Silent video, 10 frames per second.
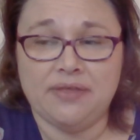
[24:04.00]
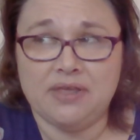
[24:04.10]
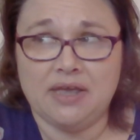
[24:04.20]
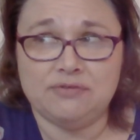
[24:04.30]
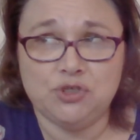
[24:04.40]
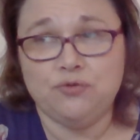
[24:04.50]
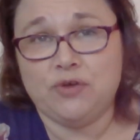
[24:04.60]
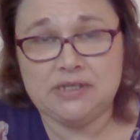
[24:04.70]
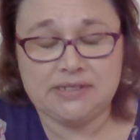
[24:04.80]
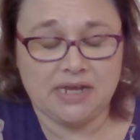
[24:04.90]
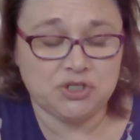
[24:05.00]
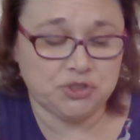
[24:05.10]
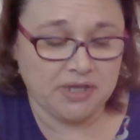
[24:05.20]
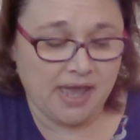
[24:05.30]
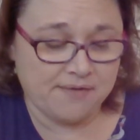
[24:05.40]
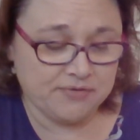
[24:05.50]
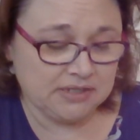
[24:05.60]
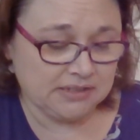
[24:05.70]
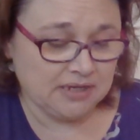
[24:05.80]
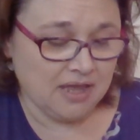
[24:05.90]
I think I have 2 friends that actually have it